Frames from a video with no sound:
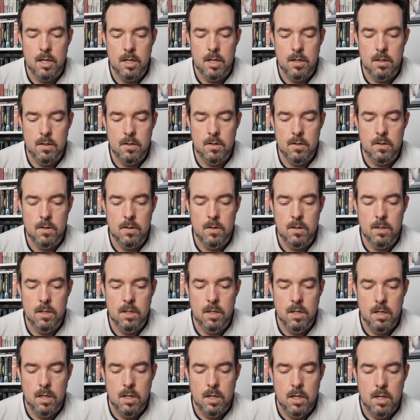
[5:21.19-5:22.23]

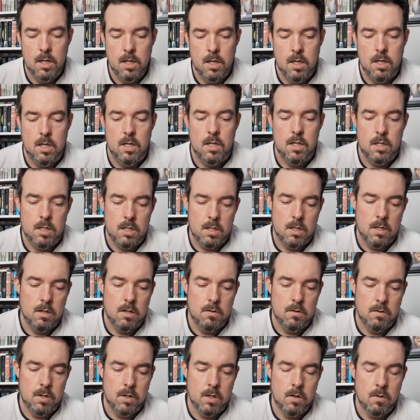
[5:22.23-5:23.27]
Kindle.
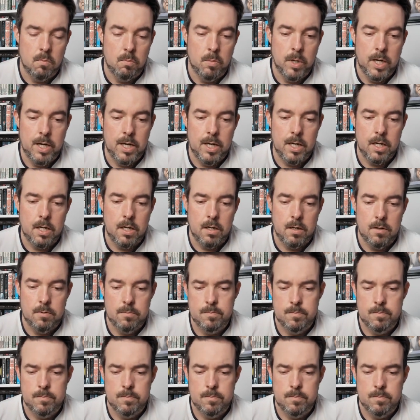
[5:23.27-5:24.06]
And we go back.